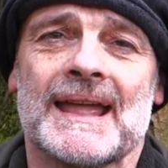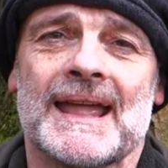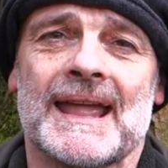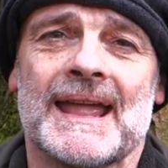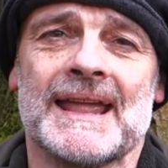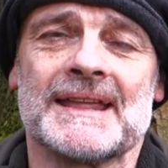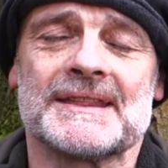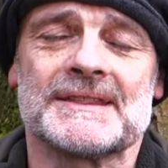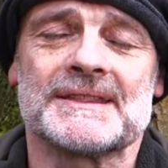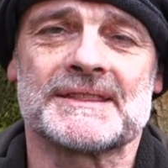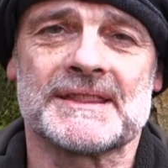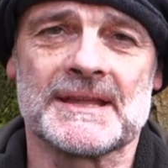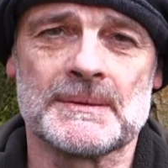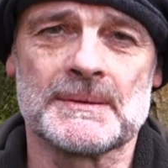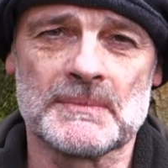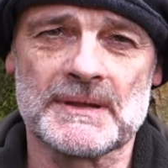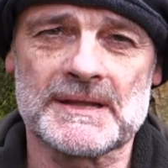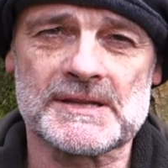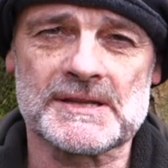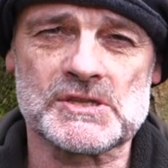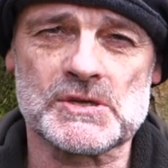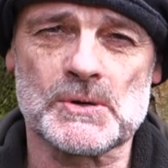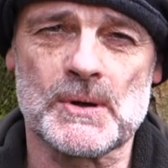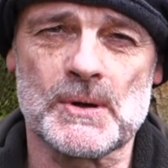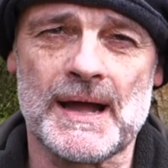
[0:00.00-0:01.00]
It's
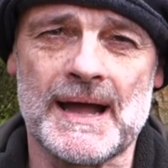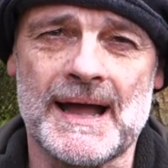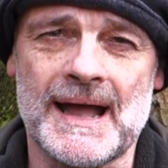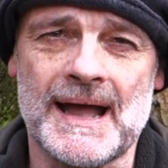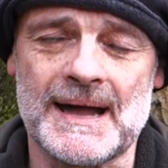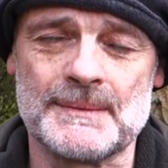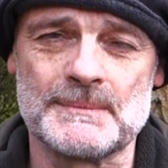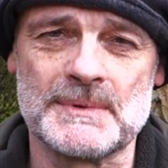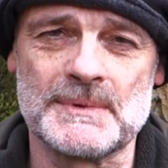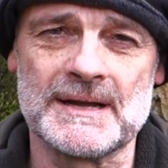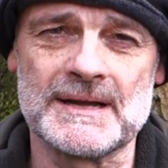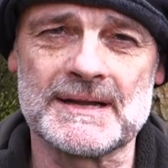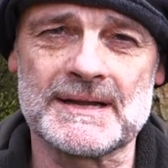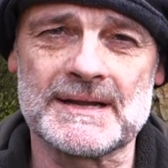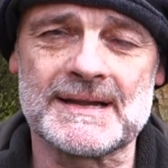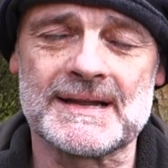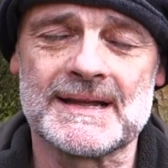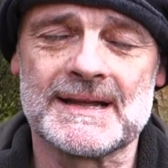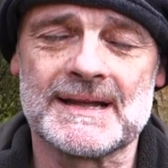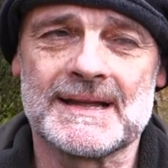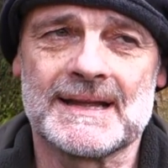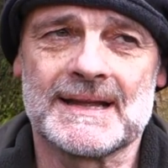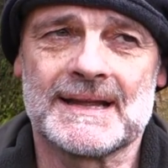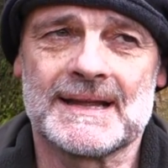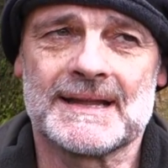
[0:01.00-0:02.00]
similar to a hammock.
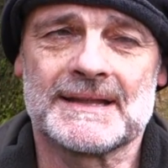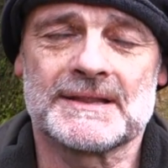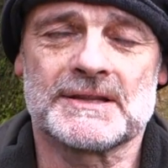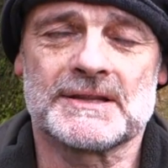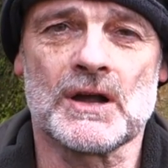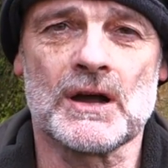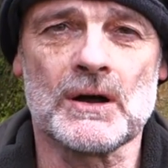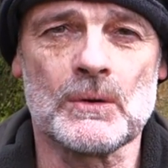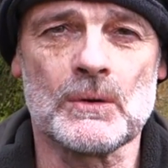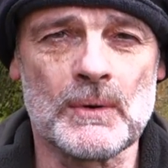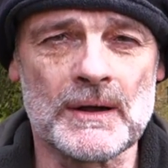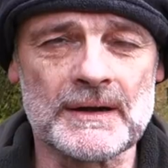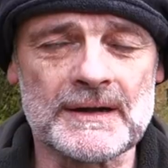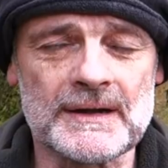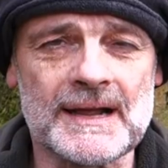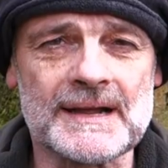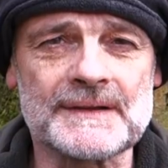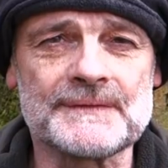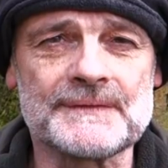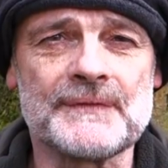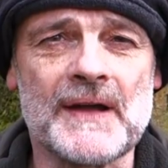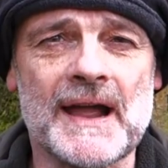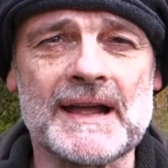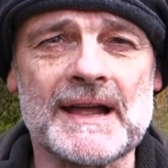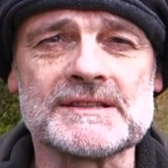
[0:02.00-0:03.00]
It's got one
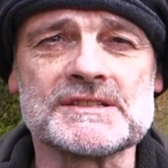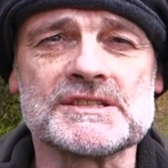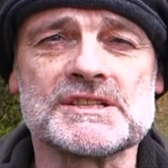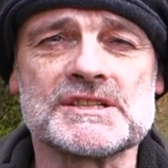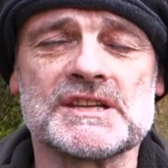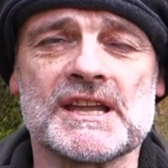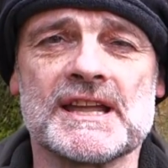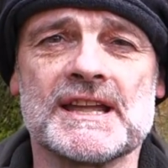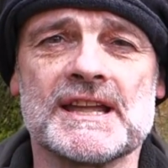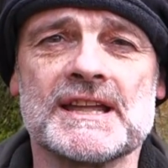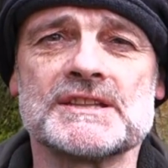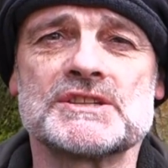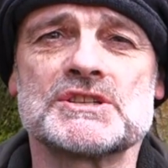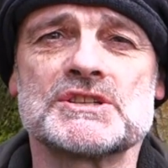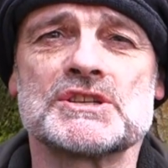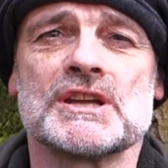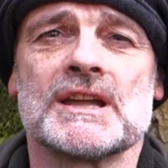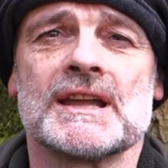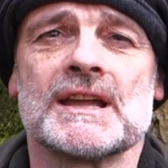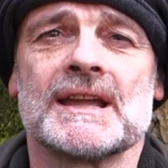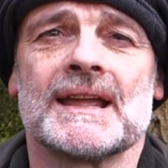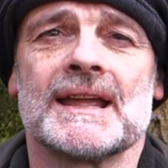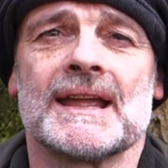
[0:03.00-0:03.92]
advantage.